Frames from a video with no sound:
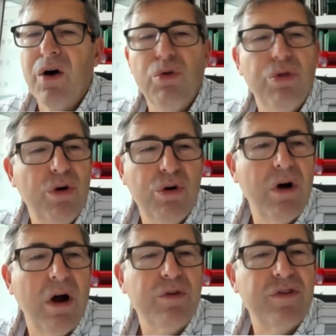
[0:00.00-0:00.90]

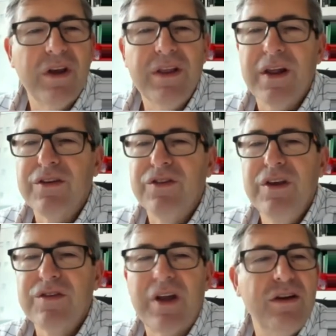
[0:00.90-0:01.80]
although I would say that
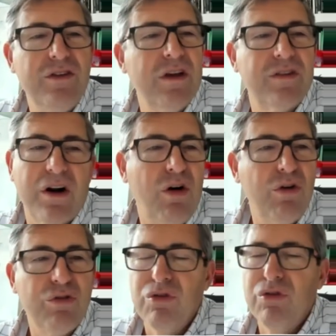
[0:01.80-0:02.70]
his ideas are
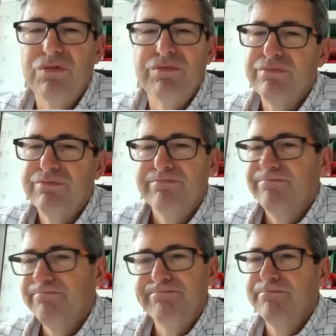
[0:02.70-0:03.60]
also
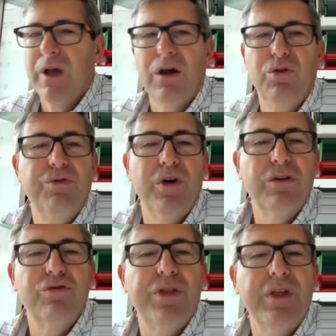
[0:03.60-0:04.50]
good for
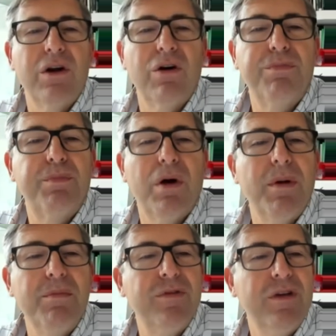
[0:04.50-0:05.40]
us to think of
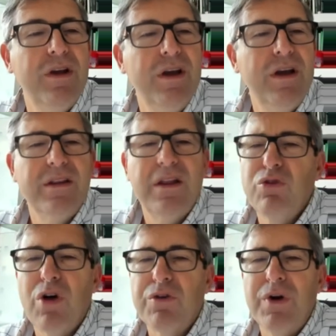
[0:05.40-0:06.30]
problems that
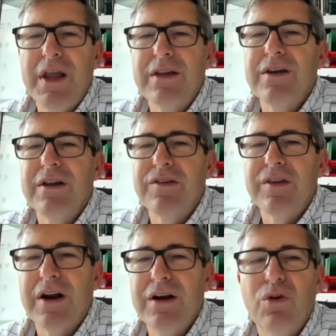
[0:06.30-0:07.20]
do not relate
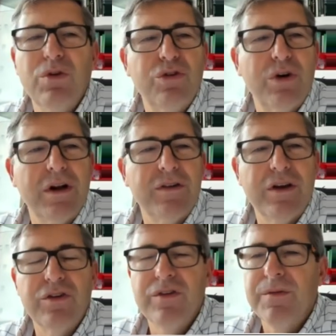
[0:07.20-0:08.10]
necessarily only to
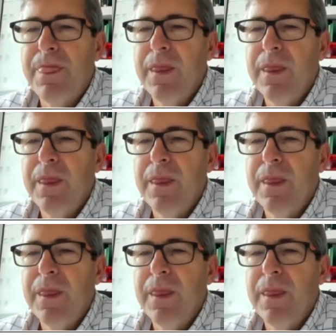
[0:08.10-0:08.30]
organizations.